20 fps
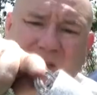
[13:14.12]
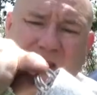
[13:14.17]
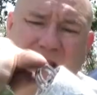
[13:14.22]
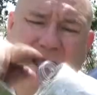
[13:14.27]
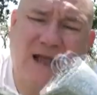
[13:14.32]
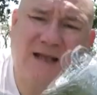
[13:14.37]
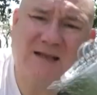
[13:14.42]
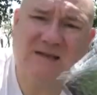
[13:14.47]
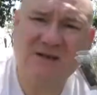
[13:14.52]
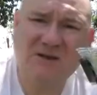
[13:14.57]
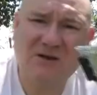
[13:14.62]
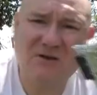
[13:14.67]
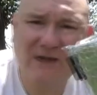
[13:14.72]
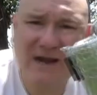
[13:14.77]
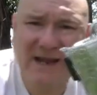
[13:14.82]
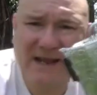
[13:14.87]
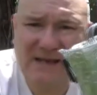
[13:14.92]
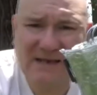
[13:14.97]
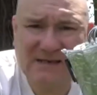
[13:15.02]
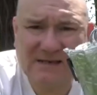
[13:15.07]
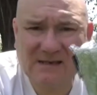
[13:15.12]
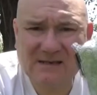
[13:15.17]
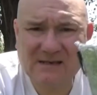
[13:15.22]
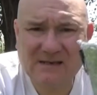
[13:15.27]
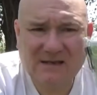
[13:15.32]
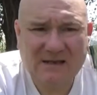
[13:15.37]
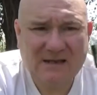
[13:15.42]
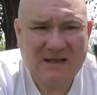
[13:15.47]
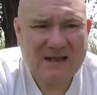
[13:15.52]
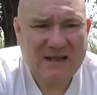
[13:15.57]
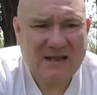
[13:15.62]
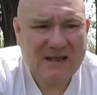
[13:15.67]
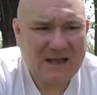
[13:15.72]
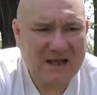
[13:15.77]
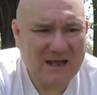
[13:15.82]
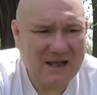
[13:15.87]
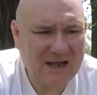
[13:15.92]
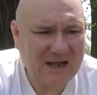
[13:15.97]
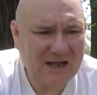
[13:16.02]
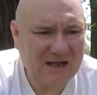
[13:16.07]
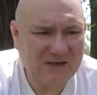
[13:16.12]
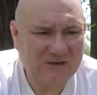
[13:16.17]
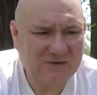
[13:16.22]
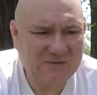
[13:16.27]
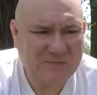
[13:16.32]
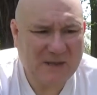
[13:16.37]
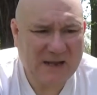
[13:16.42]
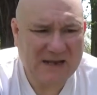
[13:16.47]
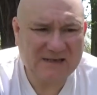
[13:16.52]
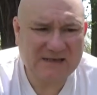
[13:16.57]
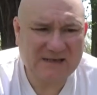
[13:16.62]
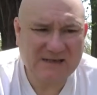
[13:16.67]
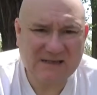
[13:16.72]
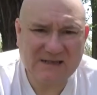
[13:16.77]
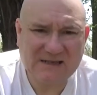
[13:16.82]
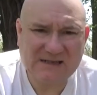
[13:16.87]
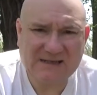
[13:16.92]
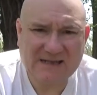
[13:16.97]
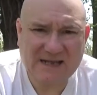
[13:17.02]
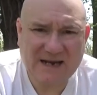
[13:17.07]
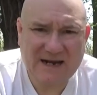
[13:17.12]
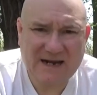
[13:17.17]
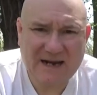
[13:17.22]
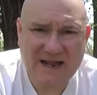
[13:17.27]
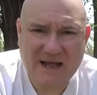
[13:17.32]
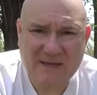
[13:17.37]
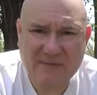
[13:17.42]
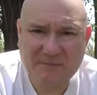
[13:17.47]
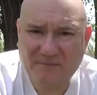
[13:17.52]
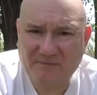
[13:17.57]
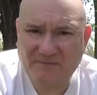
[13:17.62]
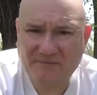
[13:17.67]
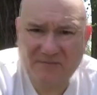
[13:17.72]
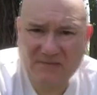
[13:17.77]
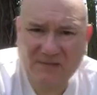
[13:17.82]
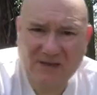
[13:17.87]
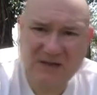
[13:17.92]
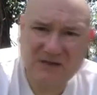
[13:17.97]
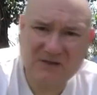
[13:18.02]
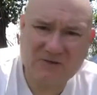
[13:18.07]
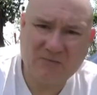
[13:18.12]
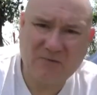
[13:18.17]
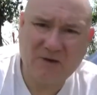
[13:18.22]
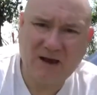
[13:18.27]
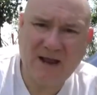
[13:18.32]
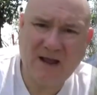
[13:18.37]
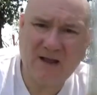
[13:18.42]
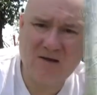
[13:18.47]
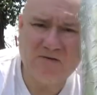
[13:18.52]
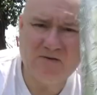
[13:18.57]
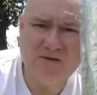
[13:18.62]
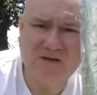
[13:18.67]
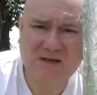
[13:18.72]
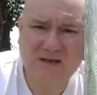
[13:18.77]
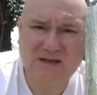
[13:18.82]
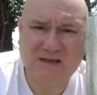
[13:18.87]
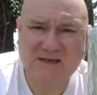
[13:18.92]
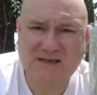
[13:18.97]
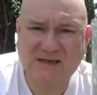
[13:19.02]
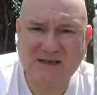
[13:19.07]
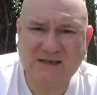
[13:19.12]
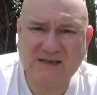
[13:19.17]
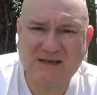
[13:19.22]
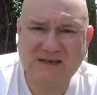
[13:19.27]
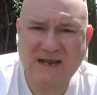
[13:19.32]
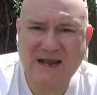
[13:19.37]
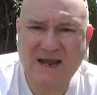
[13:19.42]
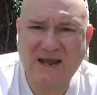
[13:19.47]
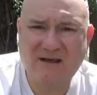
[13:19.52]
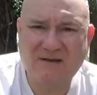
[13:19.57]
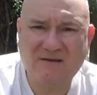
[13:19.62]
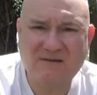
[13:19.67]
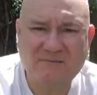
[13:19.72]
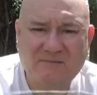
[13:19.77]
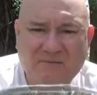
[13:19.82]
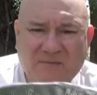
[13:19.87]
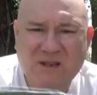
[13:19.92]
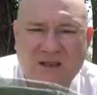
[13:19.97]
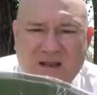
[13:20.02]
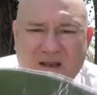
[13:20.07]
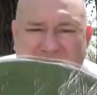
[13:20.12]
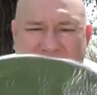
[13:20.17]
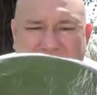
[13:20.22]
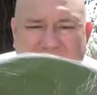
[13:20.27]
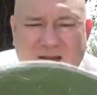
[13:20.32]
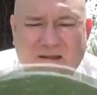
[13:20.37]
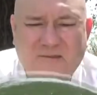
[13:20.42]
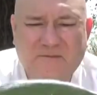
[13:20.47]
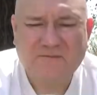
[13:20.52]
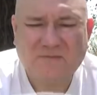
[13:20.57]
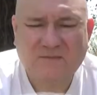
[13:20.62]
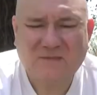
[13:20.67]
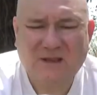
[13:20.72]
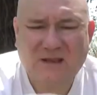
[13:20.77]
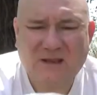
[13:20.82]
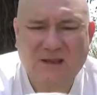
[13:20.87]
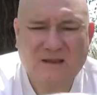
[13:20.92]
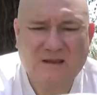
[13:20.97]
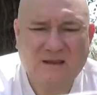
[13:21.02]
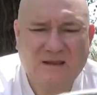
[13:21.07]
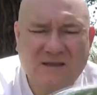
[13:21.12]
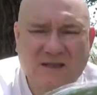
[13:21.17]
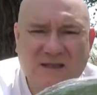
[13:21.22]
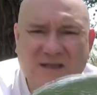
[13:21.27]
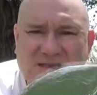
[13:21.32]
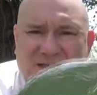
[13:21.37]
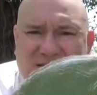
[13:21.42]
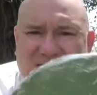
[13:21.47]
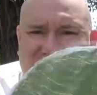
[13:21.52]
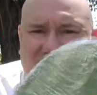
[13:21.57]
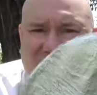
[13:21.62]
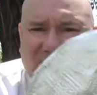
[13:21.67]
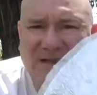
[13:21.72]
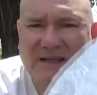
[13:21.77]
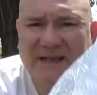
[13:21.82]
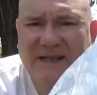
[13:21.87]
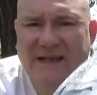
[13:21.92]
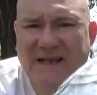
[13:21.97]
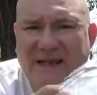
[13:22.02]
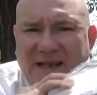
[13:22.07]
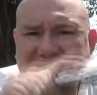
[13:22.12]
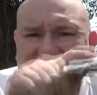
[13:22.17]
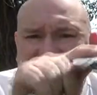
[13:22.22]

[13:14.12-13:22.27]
as a grate. You basically set it up, it's round, it sits down. This is the lid,